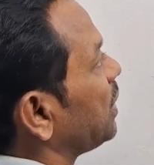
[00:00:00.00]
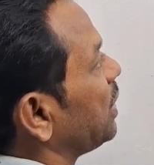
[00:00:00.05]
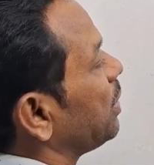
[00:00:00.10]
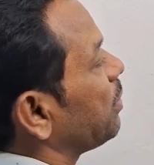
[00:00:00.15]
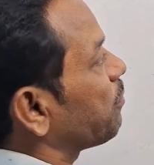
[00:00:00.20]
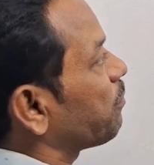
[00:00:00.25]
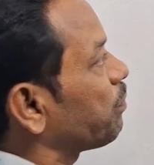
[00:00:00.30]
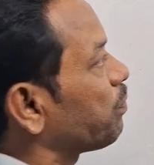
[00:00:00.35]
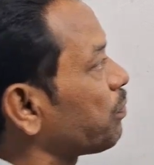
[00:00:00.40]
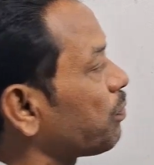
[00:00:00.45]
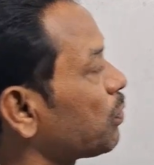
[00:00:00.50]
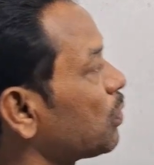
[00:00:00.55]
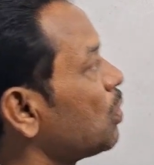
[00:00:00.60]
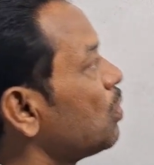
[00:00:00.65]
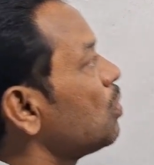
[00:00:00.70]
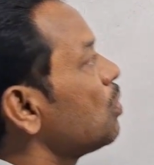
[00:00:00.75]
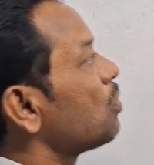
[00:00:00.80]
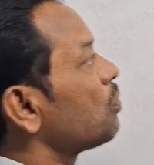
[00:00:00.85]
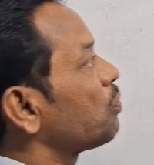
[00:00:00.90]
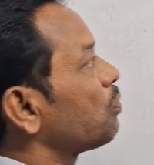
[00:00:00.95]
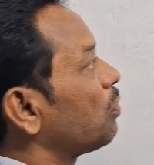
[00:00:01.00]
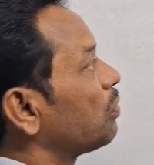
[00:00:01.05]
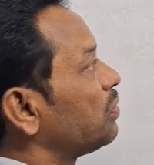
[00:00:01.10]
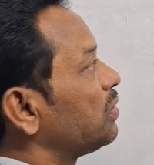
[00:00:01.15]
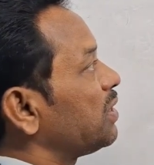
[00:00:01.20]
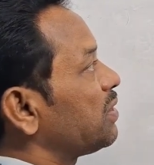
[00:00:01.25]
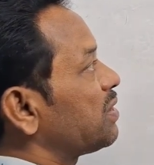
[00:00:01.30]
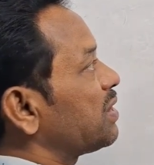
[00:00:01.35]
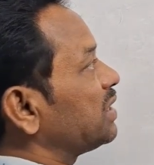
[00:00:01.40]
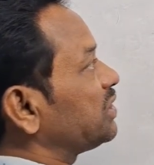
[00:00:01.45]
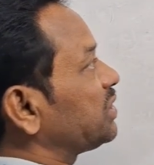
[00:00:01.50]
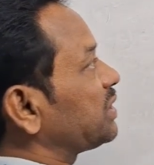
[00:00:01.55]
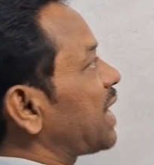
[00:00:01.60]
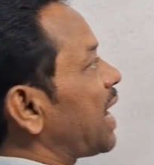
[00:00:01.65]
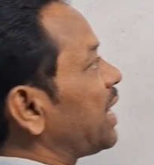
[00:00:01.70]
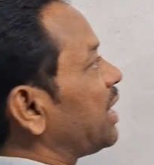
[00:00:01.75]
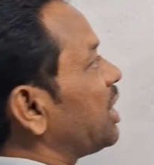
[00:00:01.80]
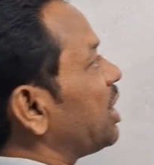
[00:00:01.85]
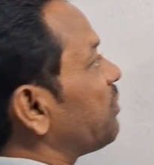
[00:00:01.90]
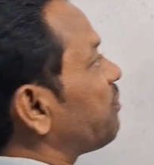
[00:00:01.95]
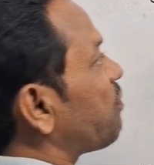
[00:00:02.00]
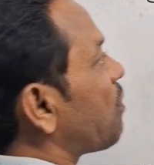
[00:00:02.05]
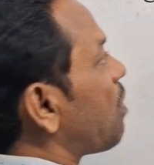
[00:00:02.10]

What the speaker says: c. So this is the standard